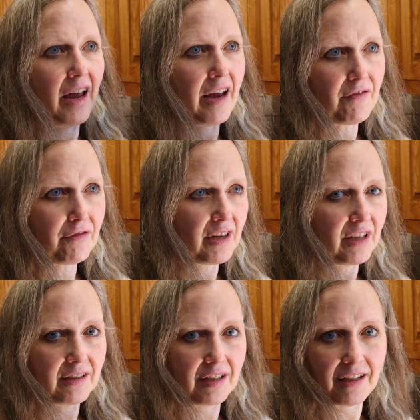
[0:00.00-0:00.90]

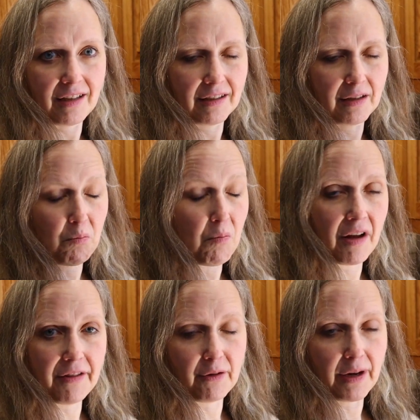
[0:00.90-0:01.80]
every Italian
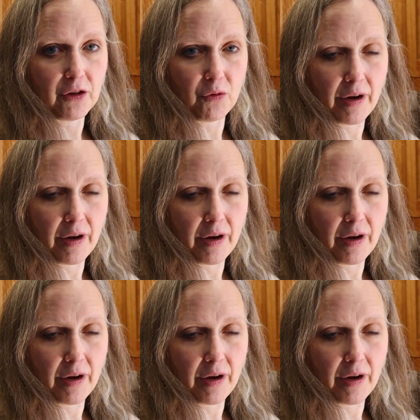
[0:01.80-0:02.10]
mother and